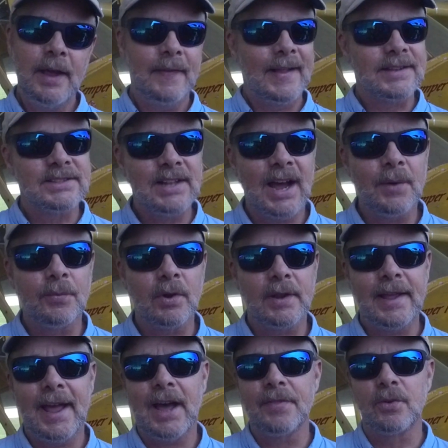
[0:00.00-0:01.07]
That's not
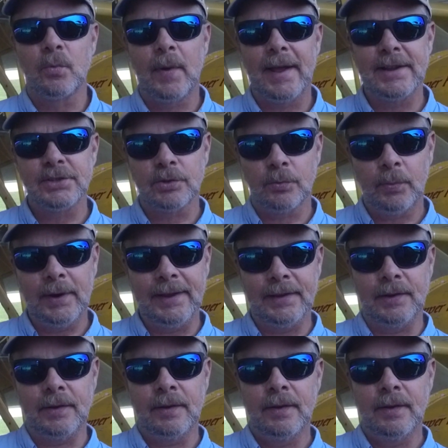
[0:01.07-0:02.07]
really how the regs are written.